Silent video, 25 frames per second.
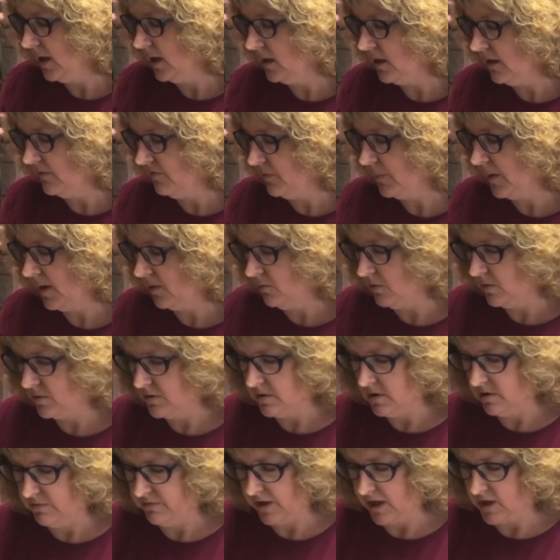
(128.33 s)
I love about
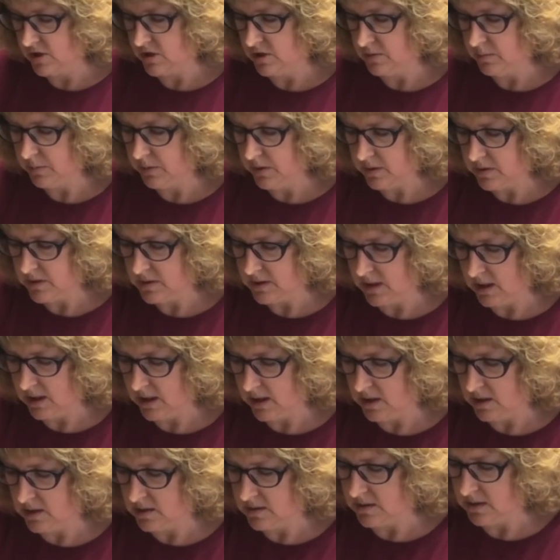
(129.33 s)
roasted vegetables
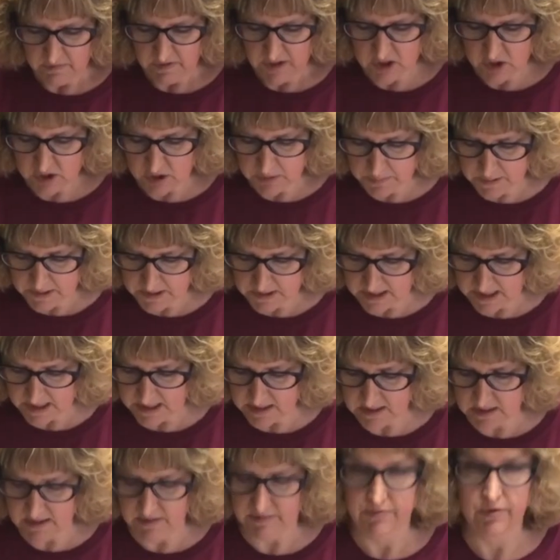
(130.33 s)
is vegetables
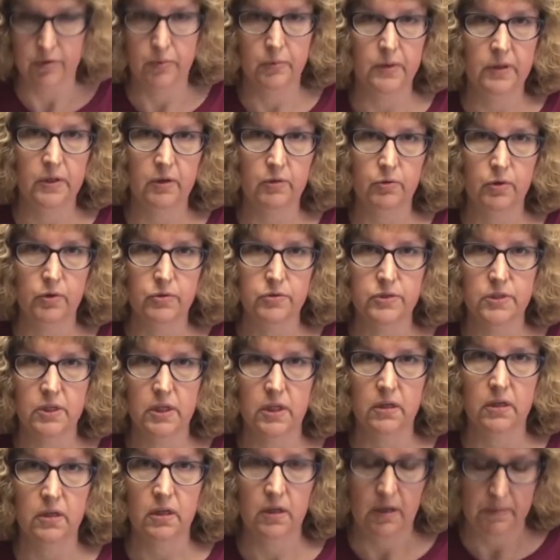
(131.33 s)
taste different when they're roasted.
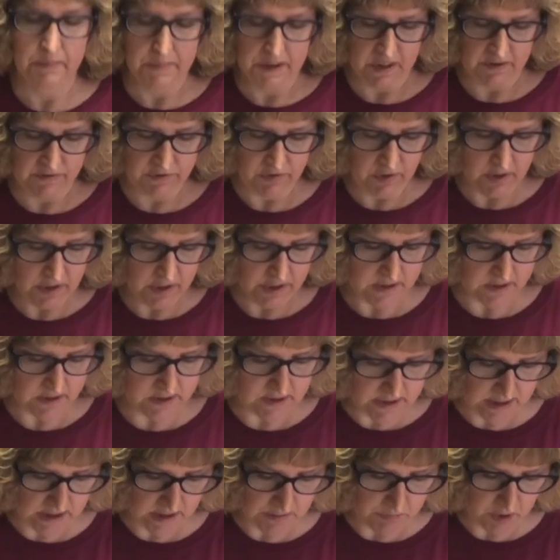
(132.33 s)
I mean, if you're gonna
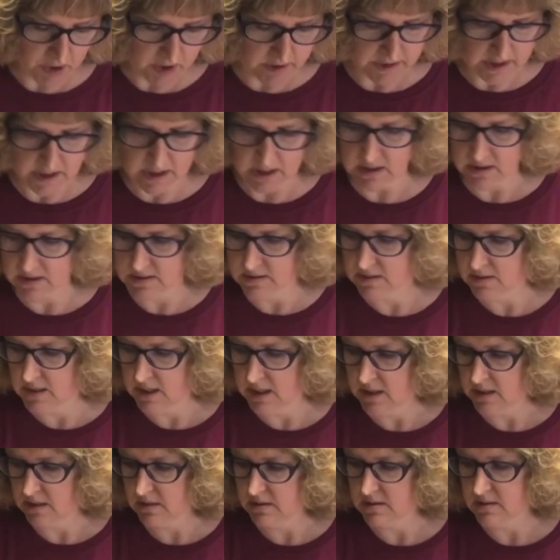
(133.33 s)
steam all these
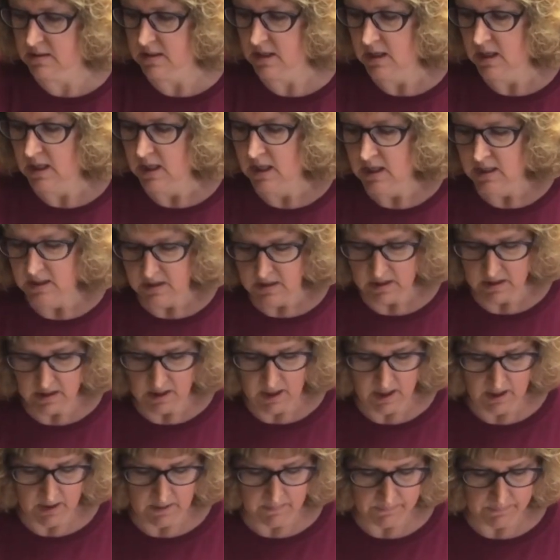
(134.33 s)
things,
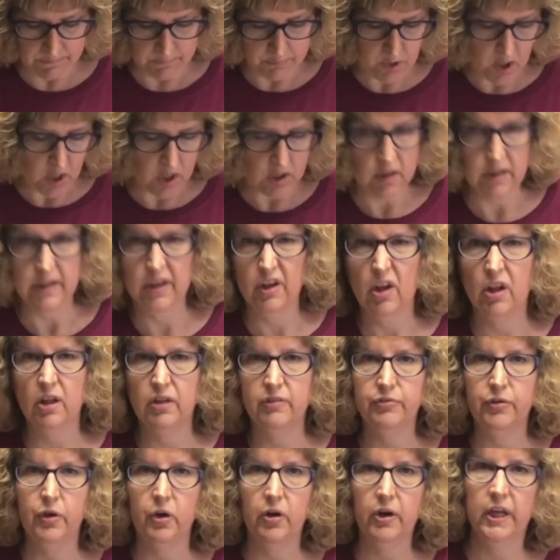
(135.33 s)
broccoli,
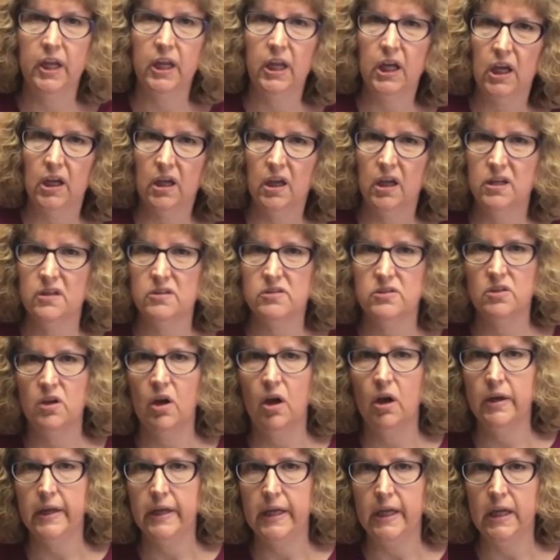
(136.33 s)
cauliflower can get kind of
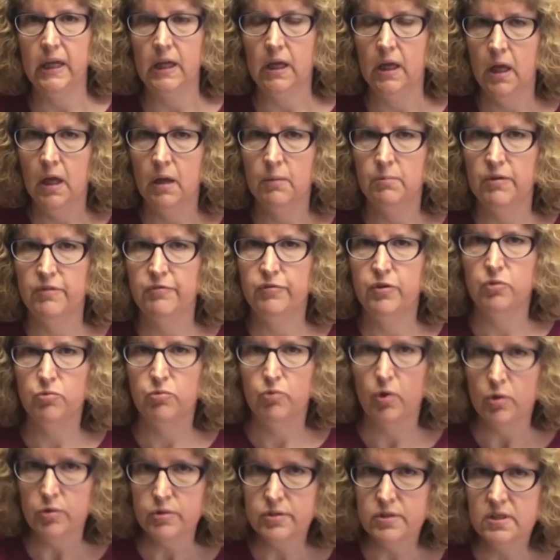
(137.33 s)
soggy, but if you
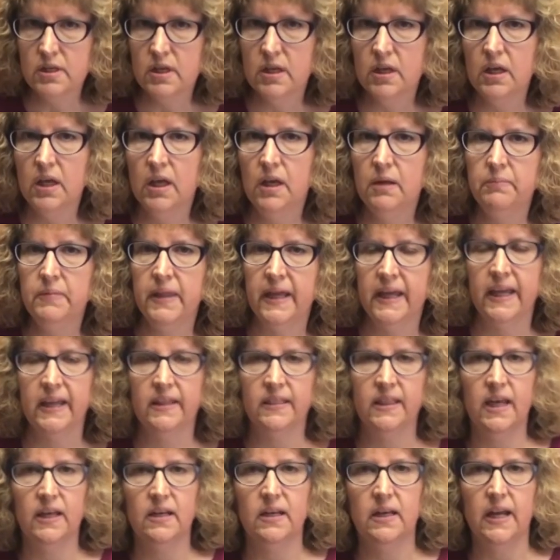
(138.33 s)
roast them, they
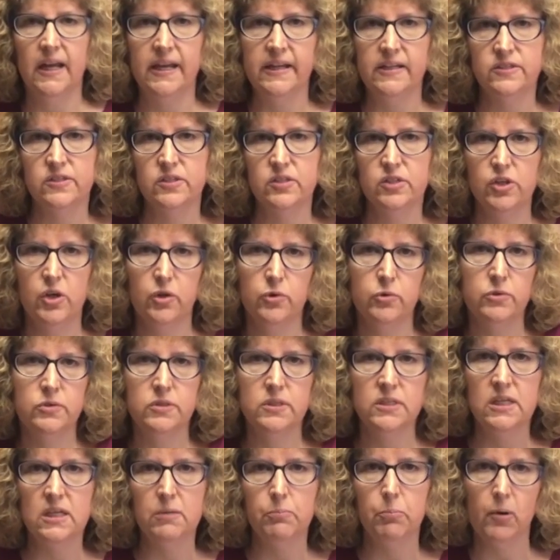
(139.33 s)
get that nice
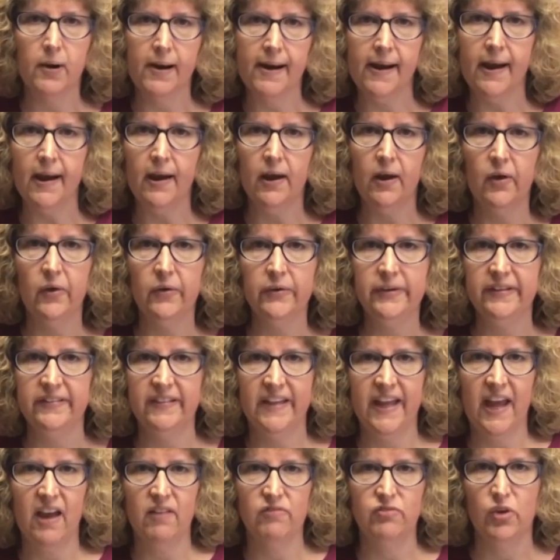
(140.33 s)
toasty brown and
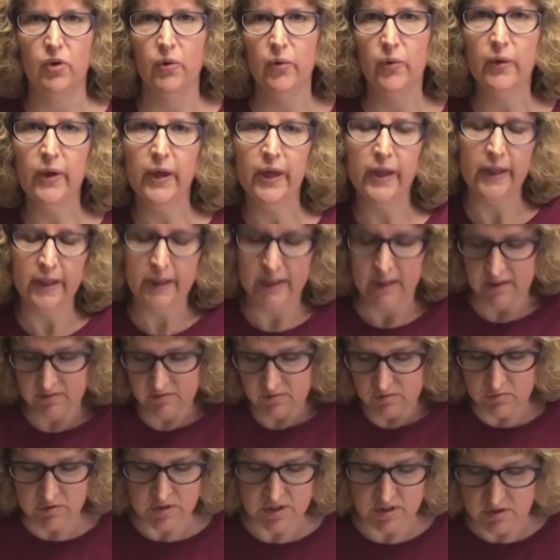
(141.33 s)
they have the oil.
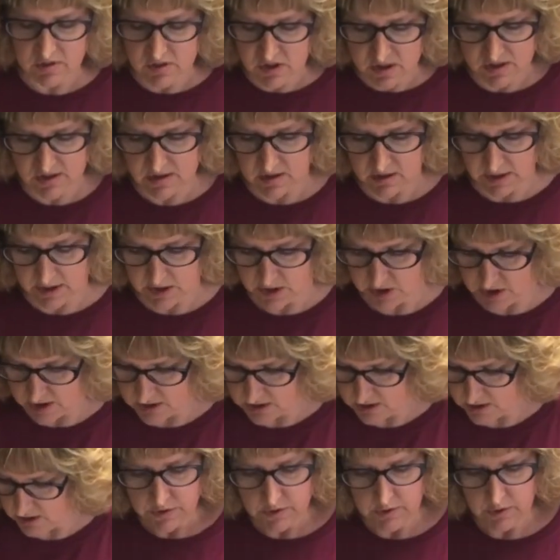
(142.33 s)
It's just delicious.
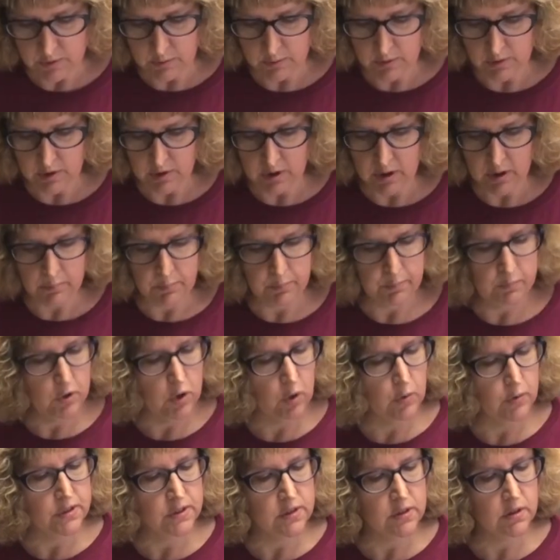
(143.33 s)
So you're gonna
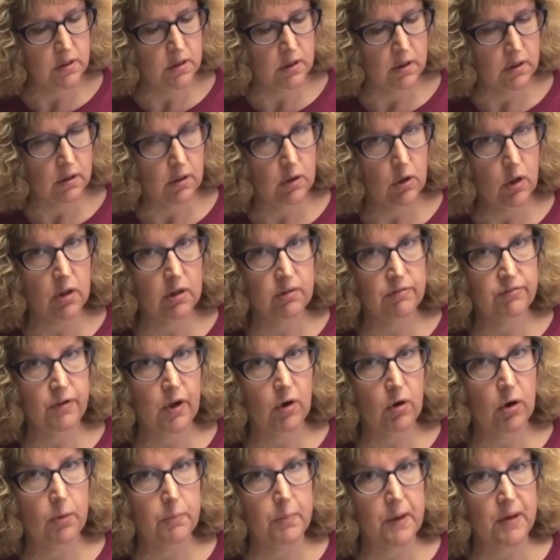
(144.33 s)
go into the
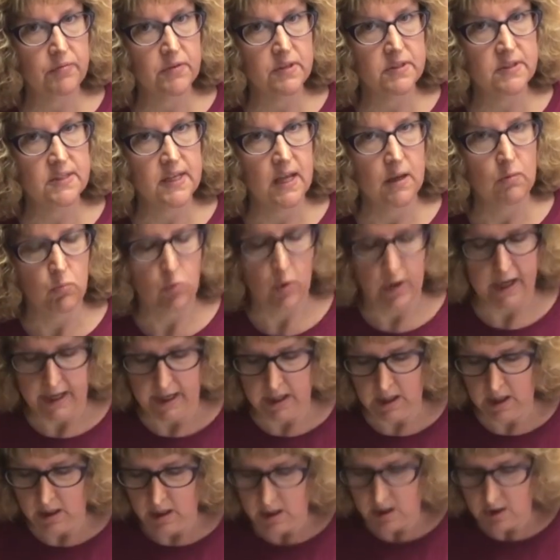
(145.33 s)
cauliflower about the same
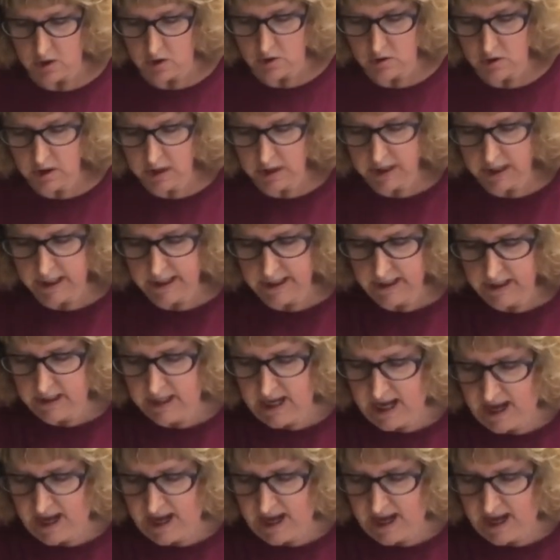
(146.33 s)
way. You can cut it in